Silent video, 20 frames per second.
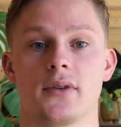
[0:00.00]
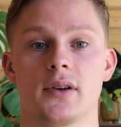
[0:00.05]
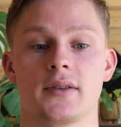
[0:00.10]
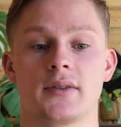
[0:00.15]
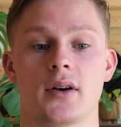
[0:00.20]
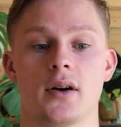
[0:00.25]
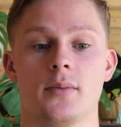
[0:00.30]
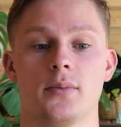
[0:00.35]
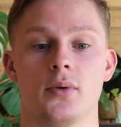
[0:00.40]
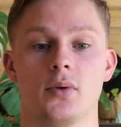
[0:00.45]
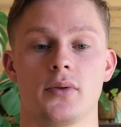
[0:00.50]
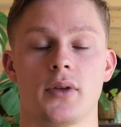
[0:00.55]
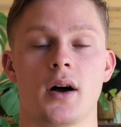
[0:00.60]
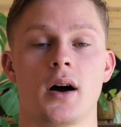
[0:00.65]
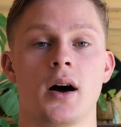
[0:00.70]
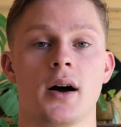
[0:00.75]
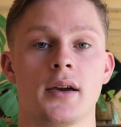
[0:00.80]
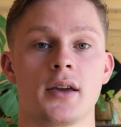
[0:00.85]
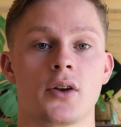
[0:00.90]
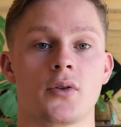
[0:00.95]
for example, that
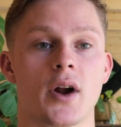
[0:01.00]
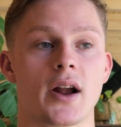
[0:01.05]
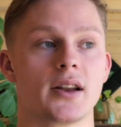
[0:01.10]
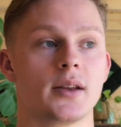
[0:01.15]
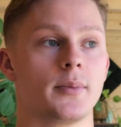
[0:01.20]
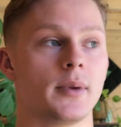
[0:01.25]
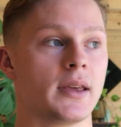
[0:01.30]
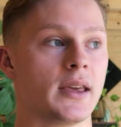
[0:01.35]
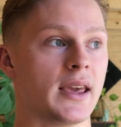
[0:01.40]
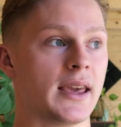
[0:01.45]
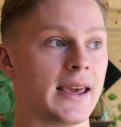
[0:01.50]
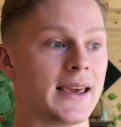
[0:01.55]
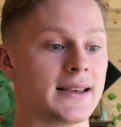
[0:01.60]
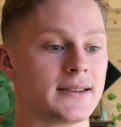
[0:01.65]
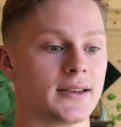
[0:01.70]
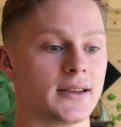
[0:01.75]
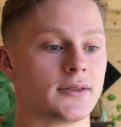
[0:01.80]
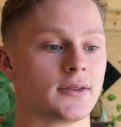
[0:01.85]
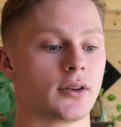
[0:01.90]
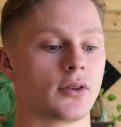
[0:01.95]
are incredibly
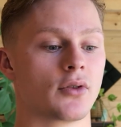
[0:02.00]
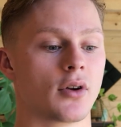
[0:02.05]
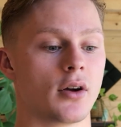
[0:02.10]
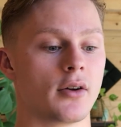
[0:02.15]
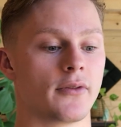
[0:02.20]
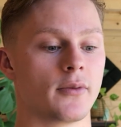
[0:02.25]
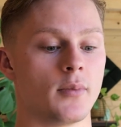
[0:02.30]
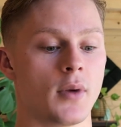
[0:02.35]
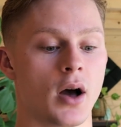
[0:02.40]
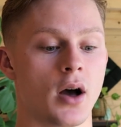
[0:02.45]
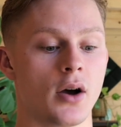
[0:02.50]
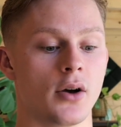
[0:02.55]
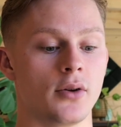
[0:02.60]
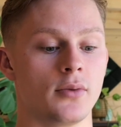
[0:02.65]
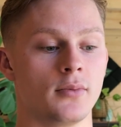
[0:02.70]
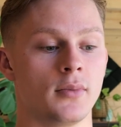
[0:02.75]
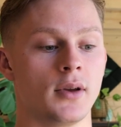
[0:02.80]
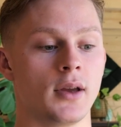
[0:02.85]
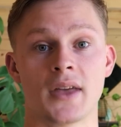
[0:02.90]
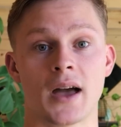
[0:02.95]
easy to grow from
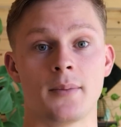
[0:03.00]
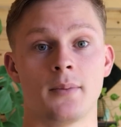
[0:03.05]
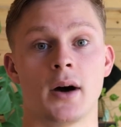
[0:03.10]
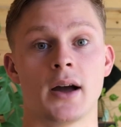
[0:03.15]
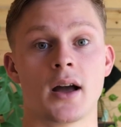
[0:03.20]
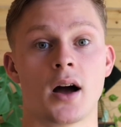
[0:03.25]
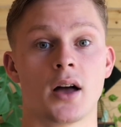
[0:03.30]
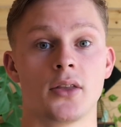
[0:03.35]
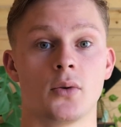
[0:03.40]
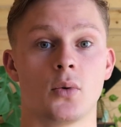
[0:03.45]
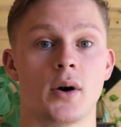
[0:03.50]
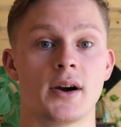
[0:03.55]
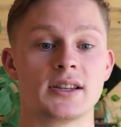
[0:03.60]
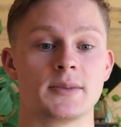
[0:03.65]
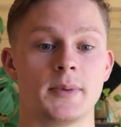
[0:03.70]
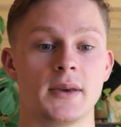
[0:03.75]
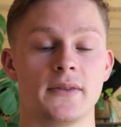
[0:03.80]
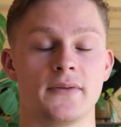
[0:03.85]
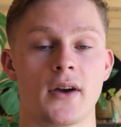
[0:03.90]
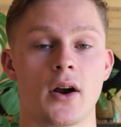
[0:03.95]
home that might otherwise
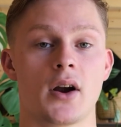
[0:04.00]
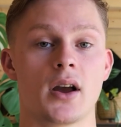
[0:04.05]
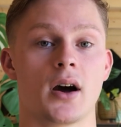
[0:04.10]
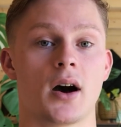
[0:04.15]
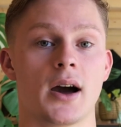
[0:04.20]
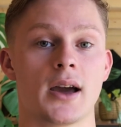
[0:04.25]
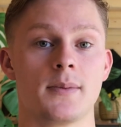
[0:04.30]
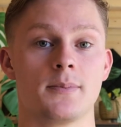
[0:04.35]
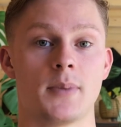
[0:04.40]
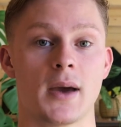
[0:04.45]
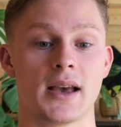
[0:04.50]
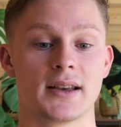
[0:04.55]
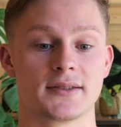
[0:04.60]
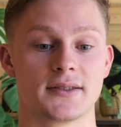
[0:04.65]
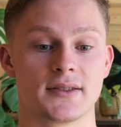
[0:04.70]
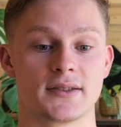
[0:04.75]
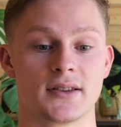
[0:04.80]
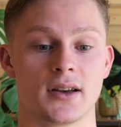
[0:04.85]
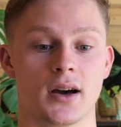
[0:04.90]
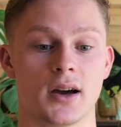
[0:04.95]
be very high in
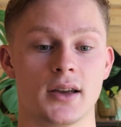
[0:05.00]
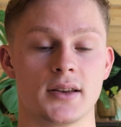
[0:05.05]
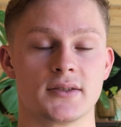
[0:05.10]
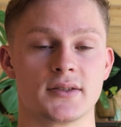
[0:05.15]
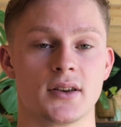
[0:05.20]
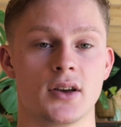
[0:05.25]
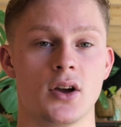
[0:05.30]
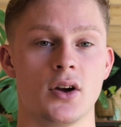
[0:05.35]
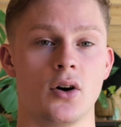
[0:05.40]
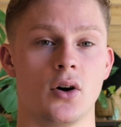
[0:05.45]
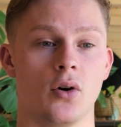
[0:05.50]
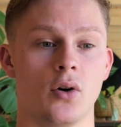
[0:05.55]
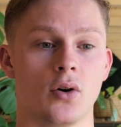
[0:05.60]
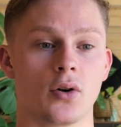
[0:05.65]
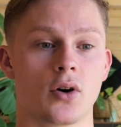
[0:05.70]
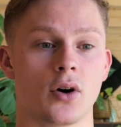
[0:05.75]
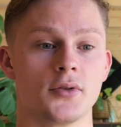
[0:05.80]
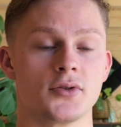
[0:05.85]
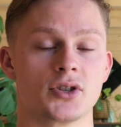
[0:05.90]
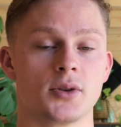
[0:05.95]
pesticides or
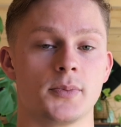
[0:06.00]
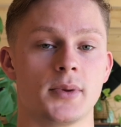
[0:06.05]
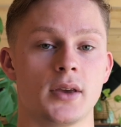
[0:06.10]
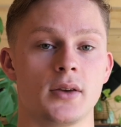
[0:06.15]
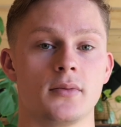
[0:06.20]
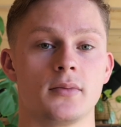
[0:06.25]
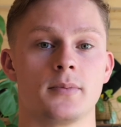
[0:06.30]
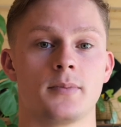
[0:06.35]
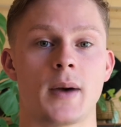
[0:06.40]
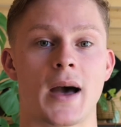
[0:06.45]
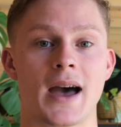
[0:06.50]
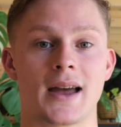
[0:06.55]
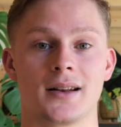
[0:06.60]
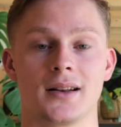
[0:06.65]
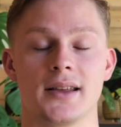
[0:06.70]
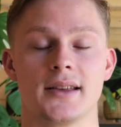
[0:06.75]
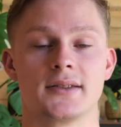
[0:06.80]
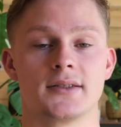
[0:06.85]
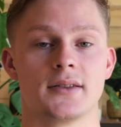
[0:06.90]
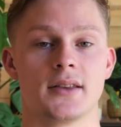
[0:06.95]
contribute
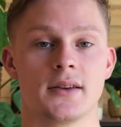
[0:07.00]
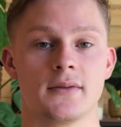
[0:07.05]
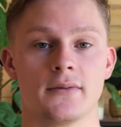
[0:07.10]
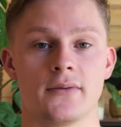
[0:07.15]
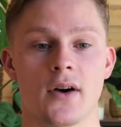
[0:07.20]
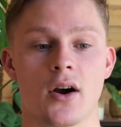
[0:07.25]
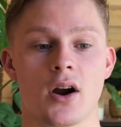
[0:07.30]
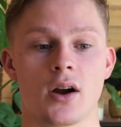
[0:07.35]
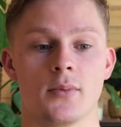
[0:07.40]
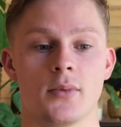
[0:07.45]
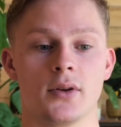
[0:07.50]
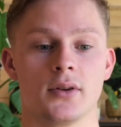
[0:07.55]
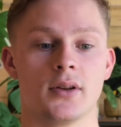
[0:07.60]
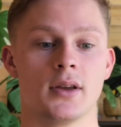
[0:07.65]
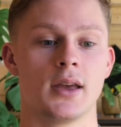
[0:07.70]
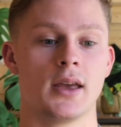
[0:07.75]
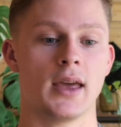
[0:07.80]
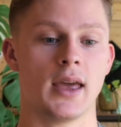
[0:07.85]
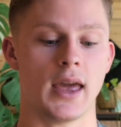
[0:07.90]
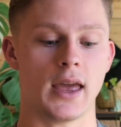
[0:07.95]
badly to the environment
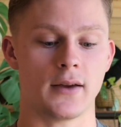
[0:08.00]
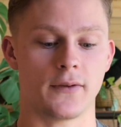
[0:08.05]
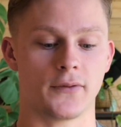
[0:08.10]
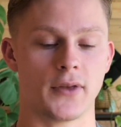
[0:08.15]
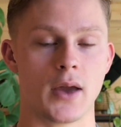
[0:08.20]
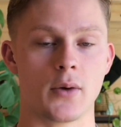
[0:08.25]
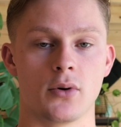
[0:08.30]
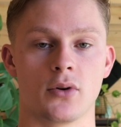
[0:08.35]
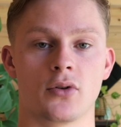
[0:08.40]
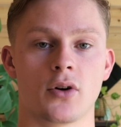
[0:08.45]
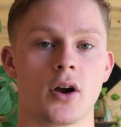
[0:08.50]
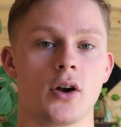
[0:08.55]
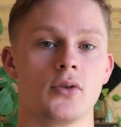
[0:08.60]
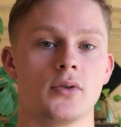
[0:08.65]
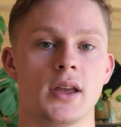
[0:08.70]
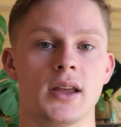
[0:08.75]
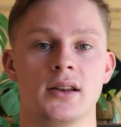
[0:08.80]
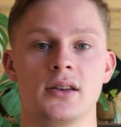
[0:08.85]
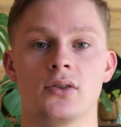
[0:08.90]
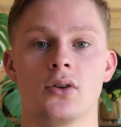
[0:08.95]
if they were grown
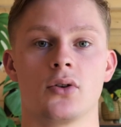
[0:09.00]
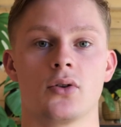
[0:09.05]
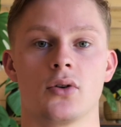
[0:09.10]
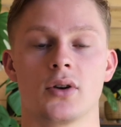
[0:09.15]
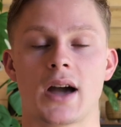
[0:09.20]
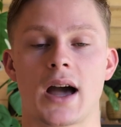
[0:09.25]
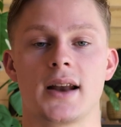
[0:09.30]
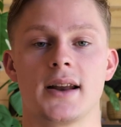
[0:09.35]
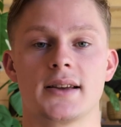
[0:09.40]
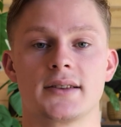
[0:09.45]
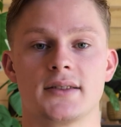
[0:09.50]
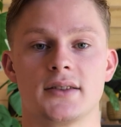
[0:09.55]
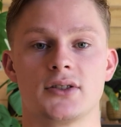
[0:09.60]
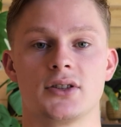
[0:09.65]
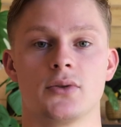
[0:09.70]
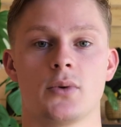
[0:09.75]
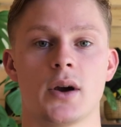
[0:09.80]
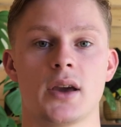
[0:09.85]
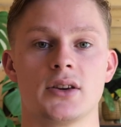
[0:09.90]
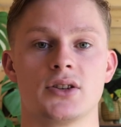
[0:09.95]
in non-organic
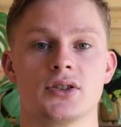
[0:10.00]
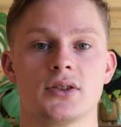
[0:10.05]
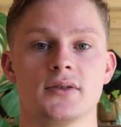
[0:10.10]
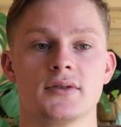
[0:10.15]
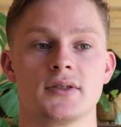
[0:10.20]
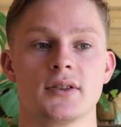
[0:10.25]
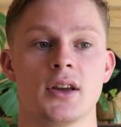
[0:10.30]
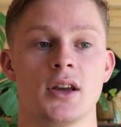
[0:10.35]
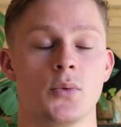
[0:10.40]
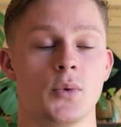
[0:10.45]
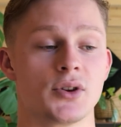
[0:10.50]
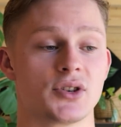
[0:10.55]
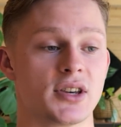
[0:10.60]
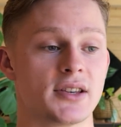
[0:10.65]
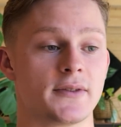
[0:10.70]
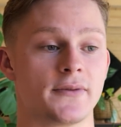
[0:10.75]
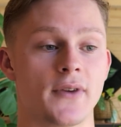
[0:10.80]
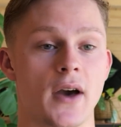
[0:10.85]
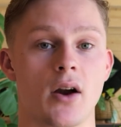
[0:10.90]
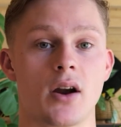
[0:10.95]
situations, which
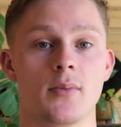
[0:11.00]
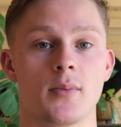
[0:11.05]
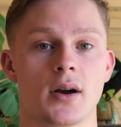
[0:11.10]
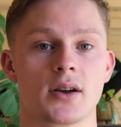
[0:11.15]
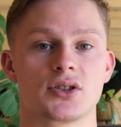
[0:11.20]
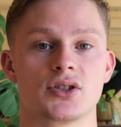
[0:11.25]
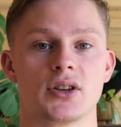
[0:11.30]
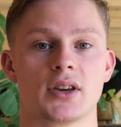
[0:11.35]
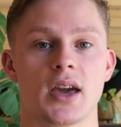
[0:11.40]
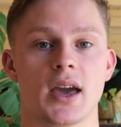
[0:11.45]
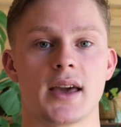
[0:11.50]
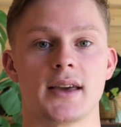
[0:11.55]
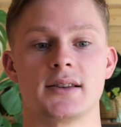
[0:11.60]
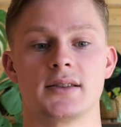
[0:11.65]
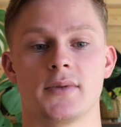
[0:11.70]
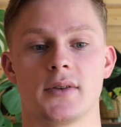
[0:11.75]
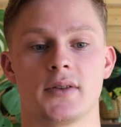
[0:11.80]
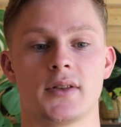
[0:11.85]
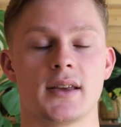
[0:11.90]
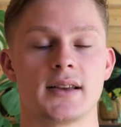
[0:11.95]
is very much the case
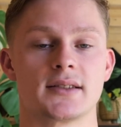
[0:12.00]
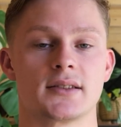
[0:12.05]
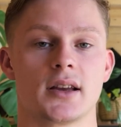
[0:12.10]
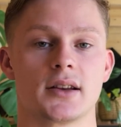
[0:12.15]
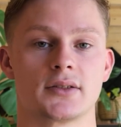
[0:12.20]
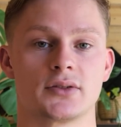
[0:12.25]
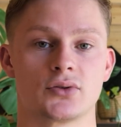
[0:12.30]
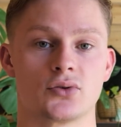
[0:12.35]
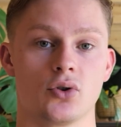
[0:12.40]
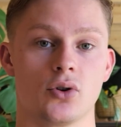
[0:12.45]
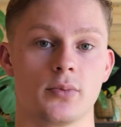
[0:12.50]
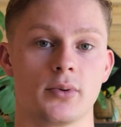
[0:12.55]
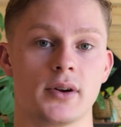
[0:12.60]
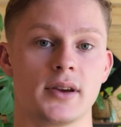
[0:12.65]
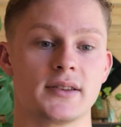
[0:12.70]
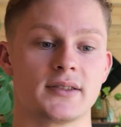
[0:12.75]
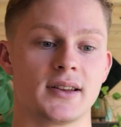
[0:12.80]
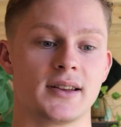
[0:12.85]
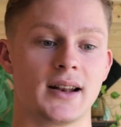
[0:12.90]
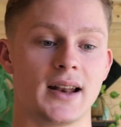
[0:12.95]
for things like
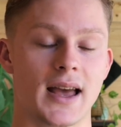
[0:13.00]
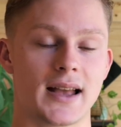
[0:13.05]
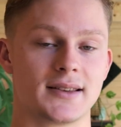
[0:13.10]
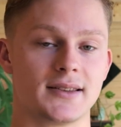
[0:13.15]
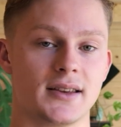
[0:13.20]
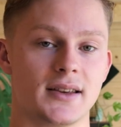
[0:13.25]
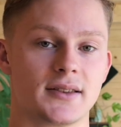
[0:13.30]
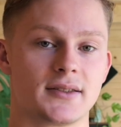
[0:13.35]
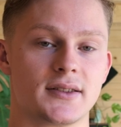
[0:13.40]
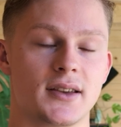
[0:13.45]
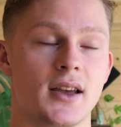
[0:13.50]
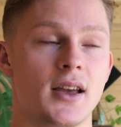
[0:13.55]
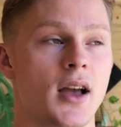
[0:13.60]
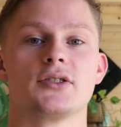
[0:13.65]
strawberries and lettuce.